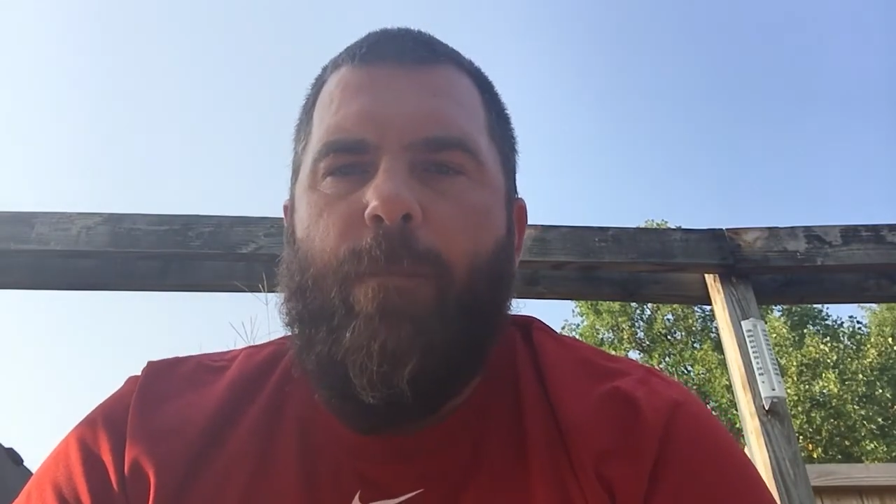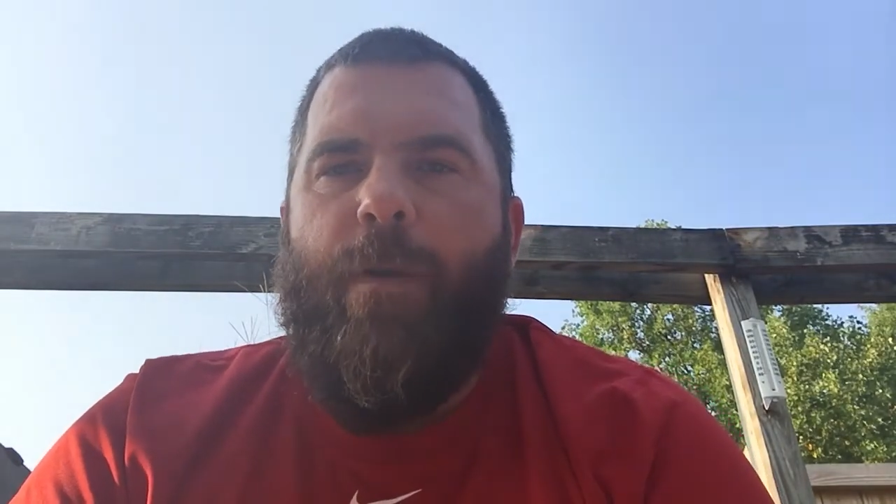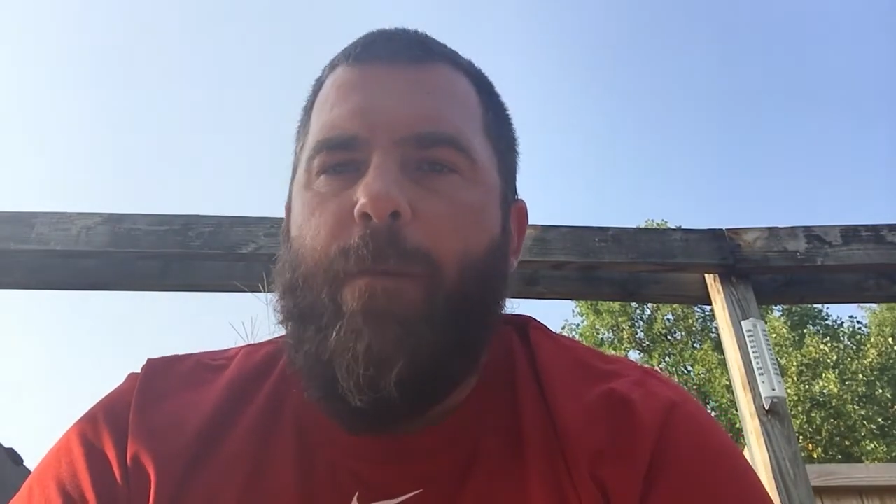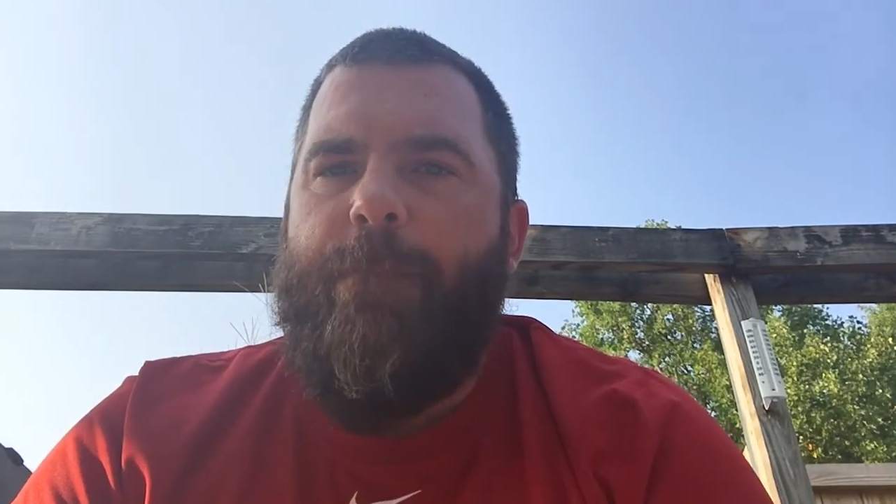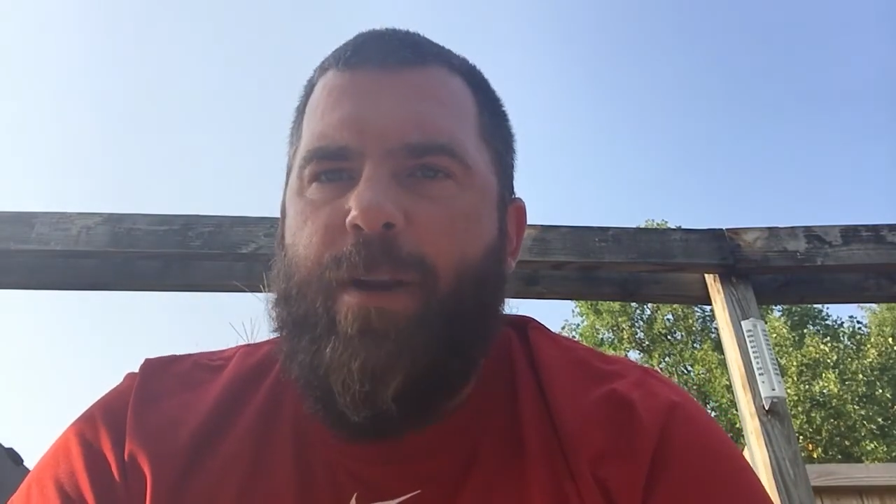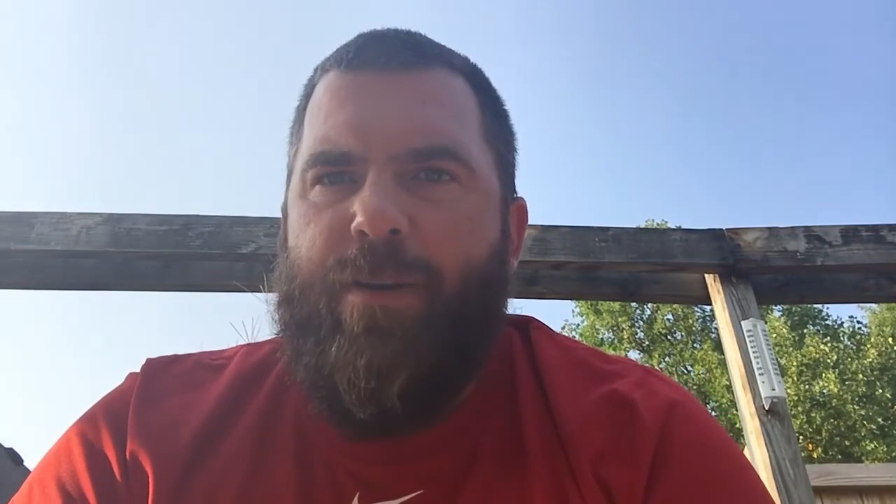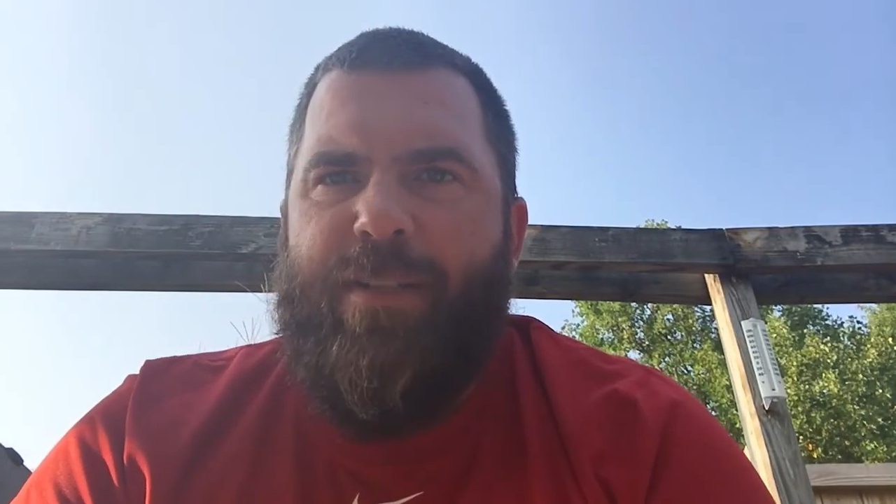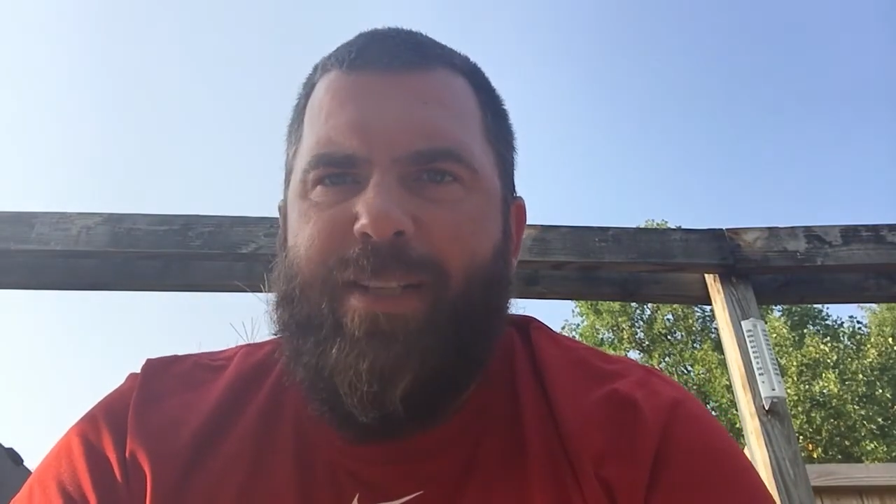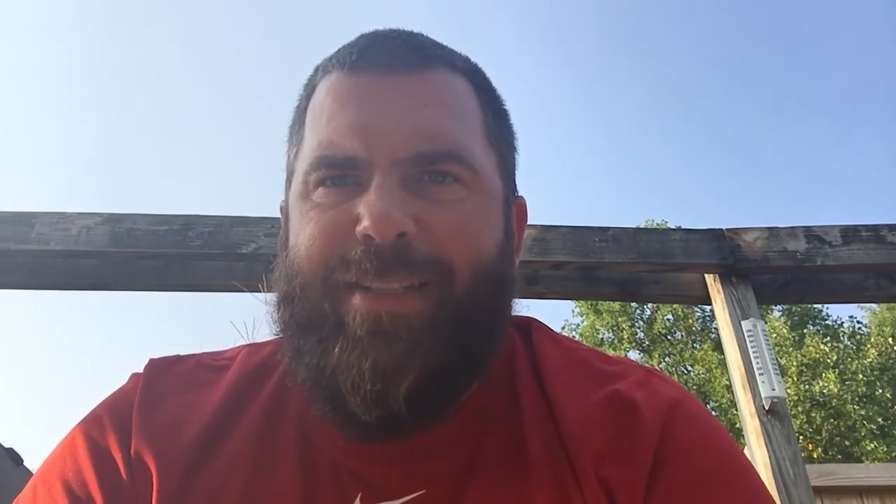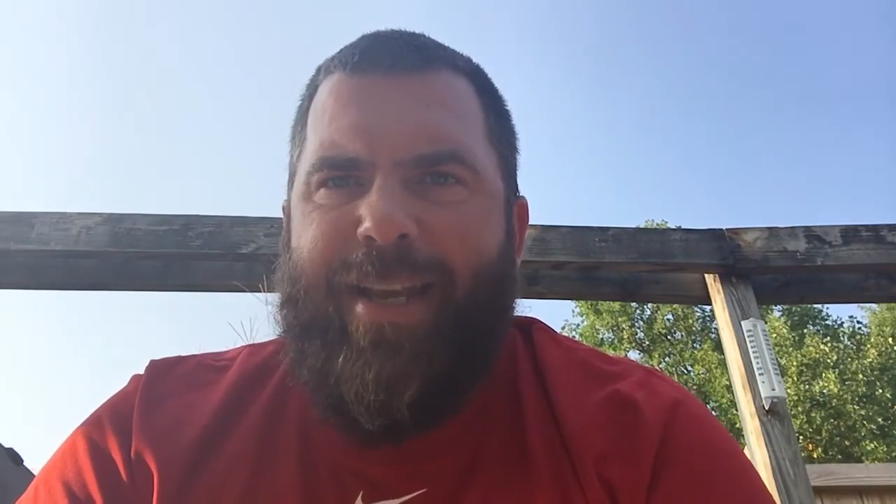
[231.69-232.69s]

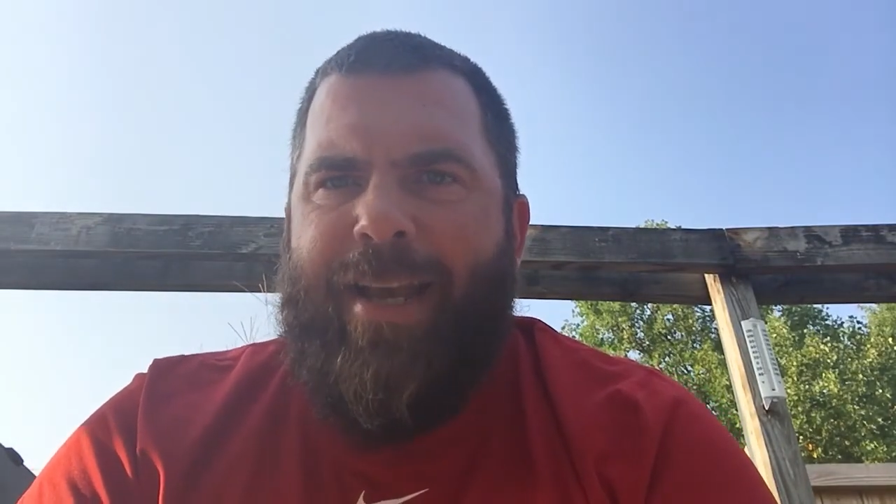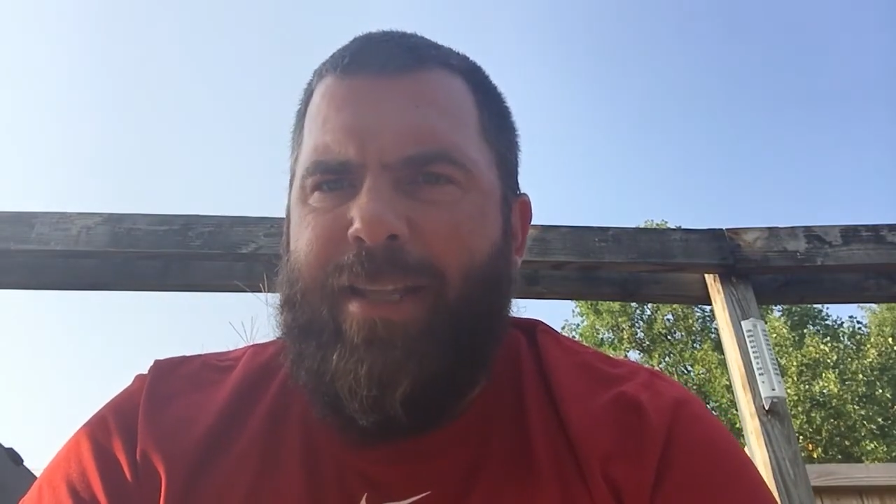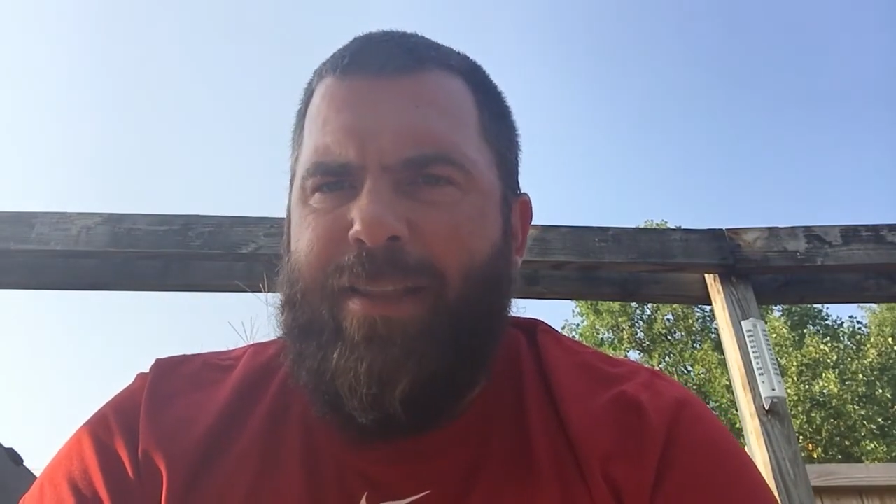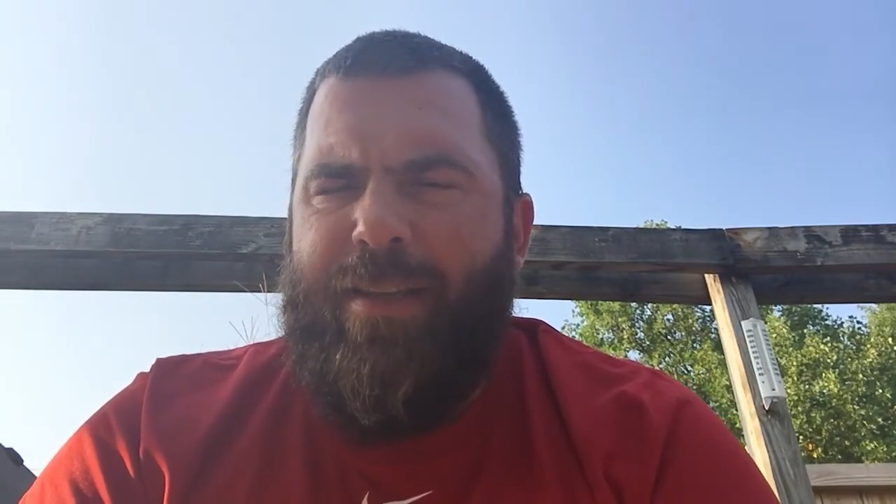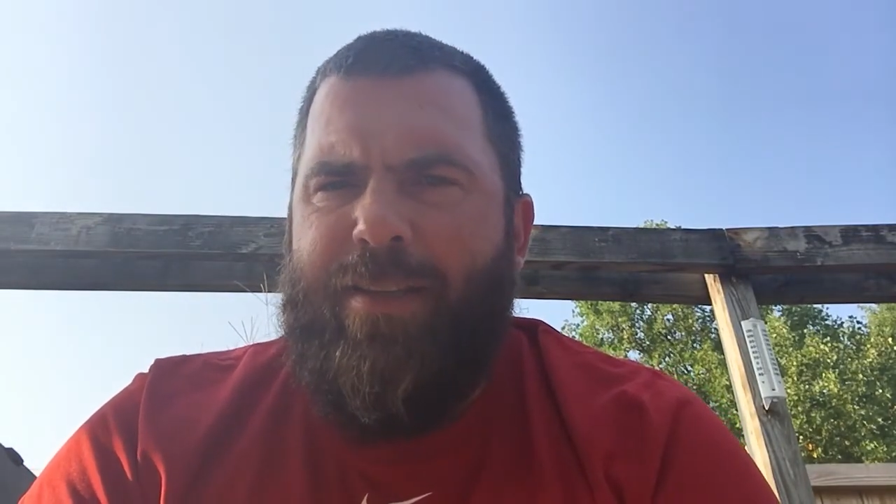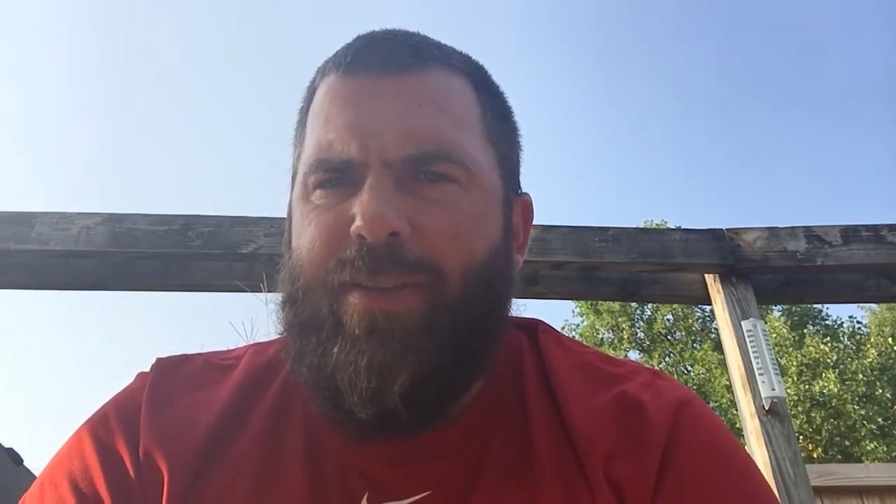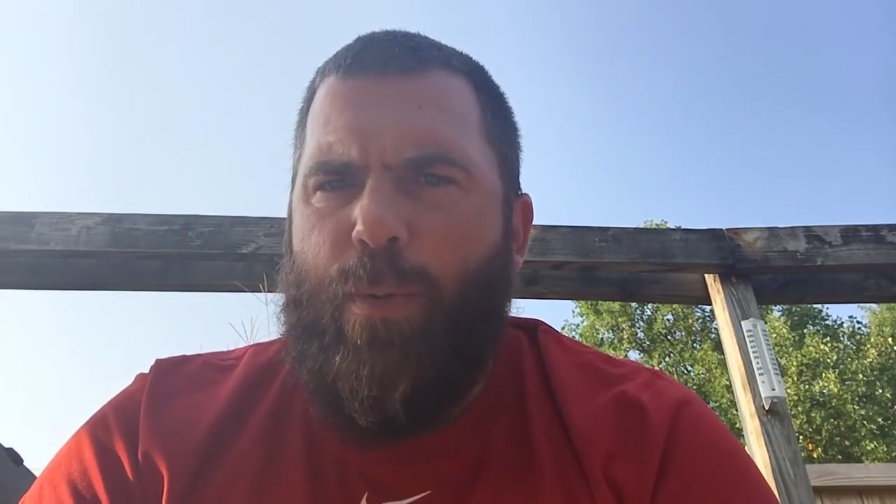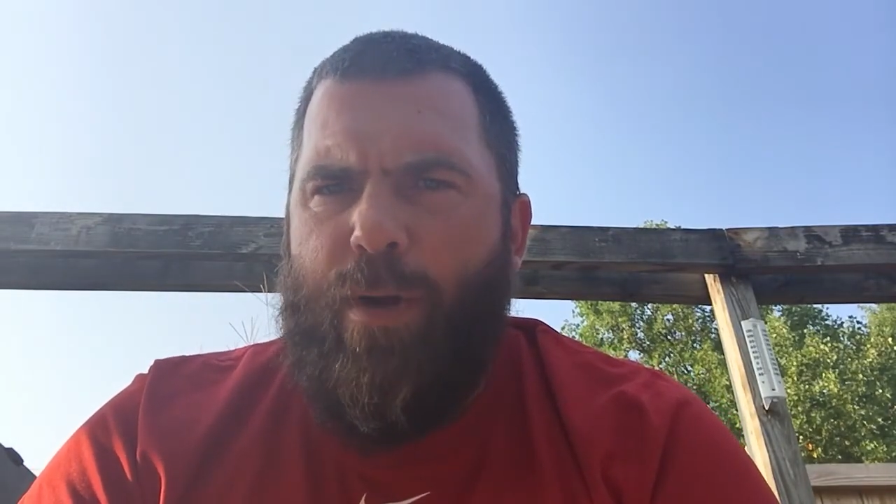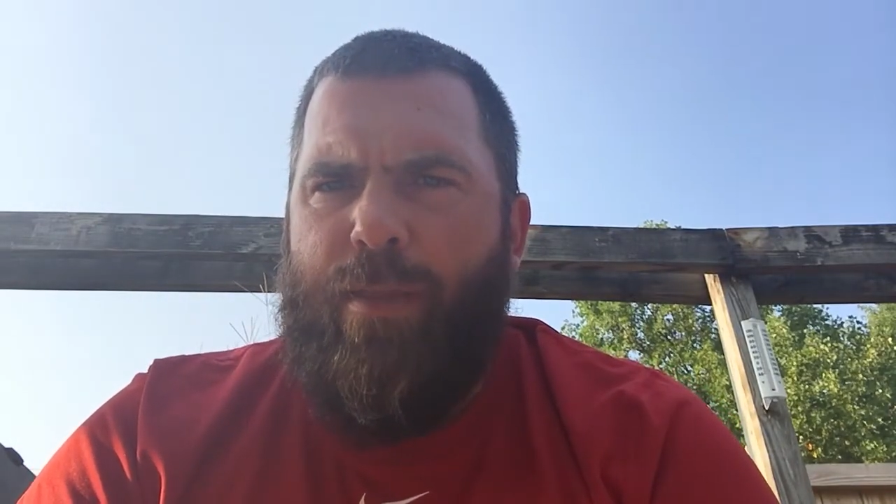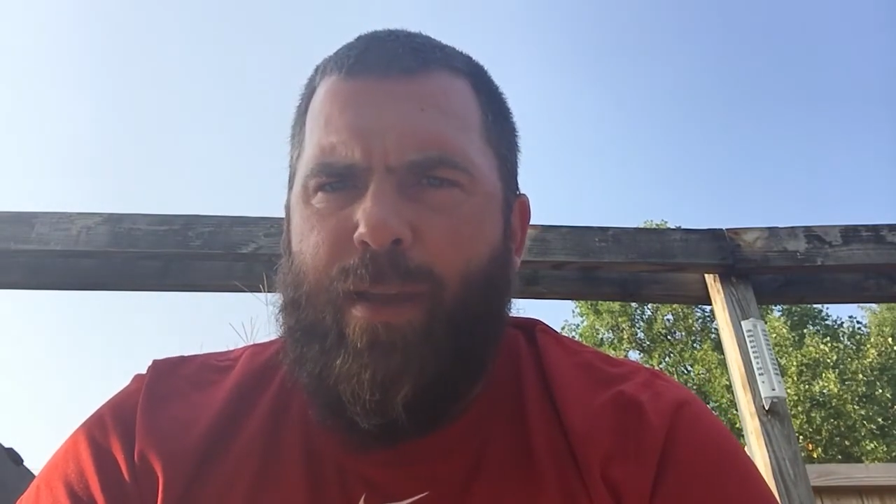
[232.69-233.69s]
Pharisee side in this, there
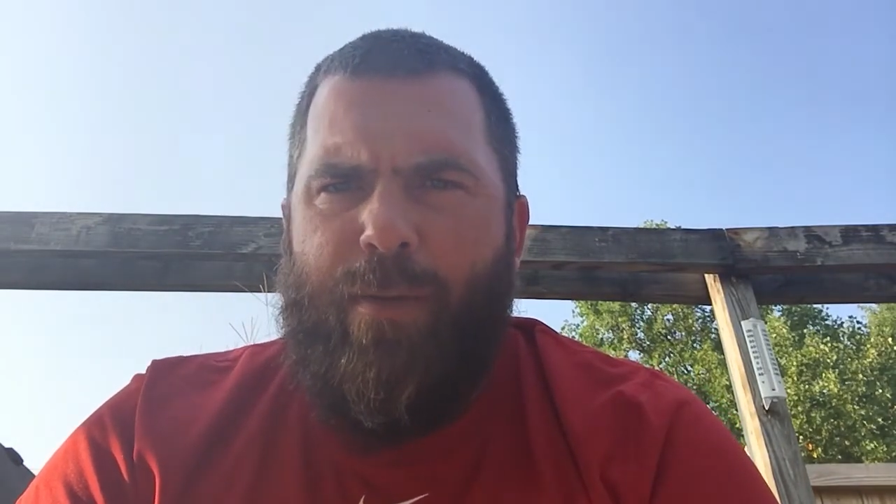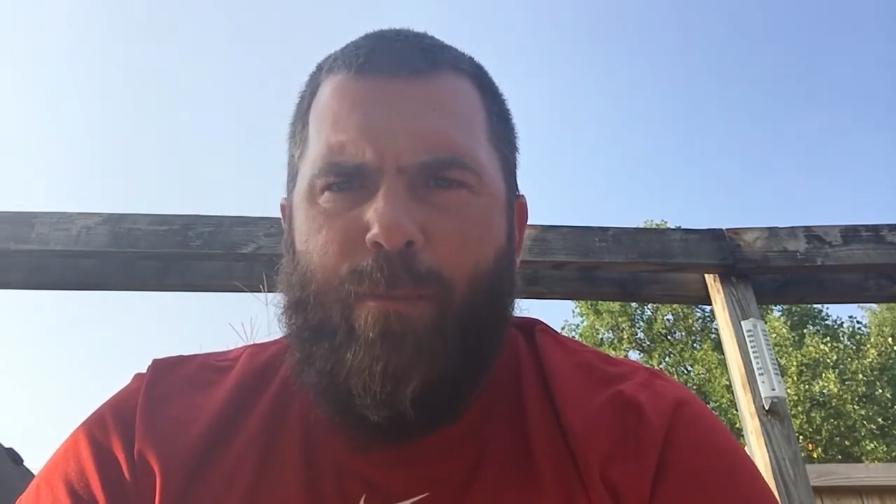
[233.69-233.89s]
were there,